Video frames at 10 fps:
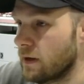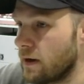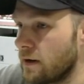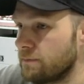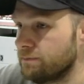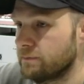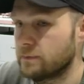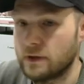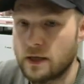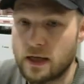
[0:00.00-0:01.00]
I'm
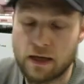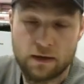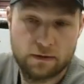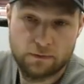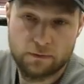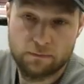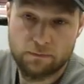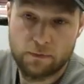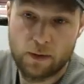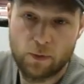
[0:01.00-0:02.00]

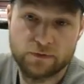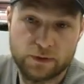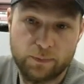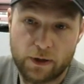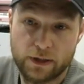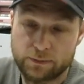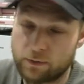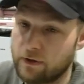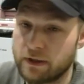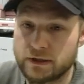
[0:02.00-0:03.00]
obviously biased,
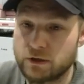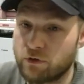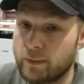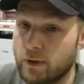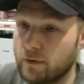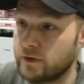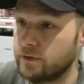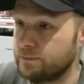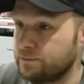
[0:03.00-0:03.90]
but I think it's an incredible offer.